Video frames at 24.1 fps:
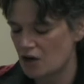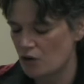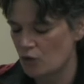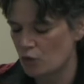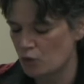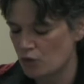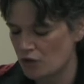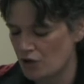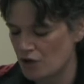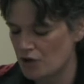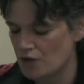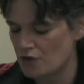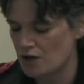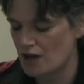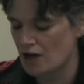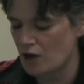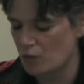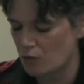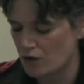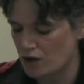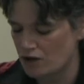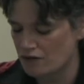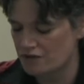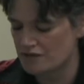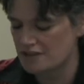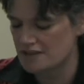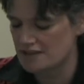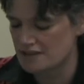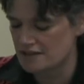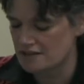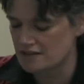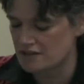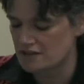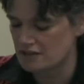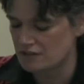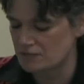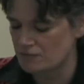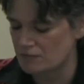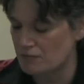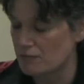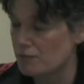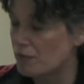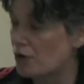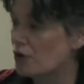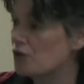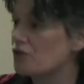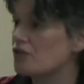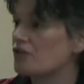Although our welfare system,
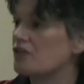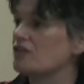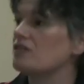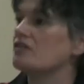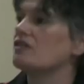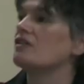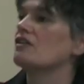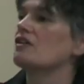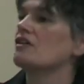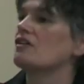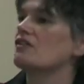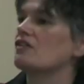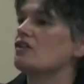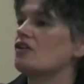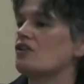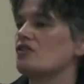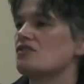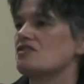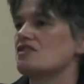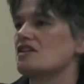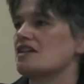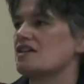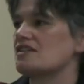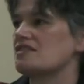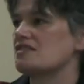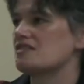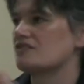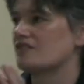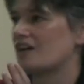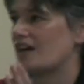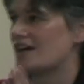both in context of